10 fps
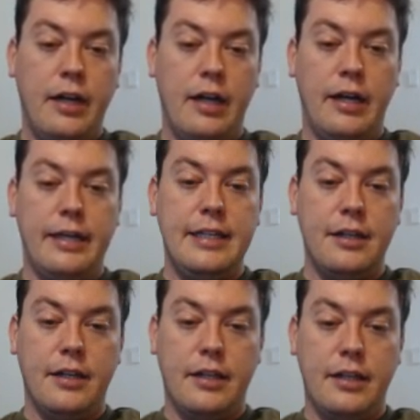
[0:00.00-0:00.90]

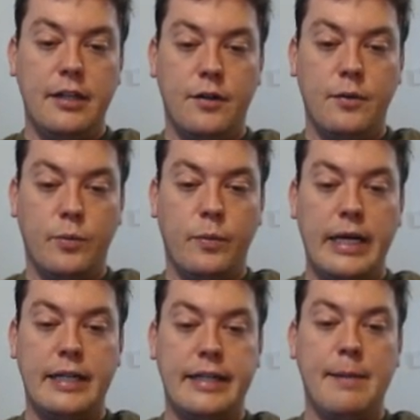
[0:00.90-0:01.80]
in a
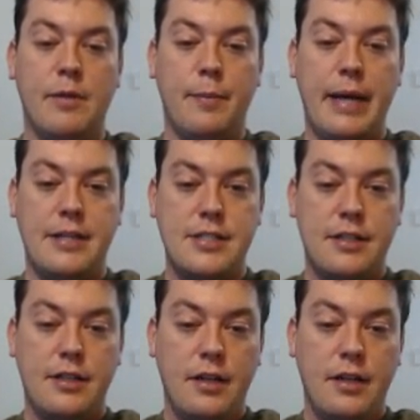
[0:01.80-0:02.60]
rated game the best.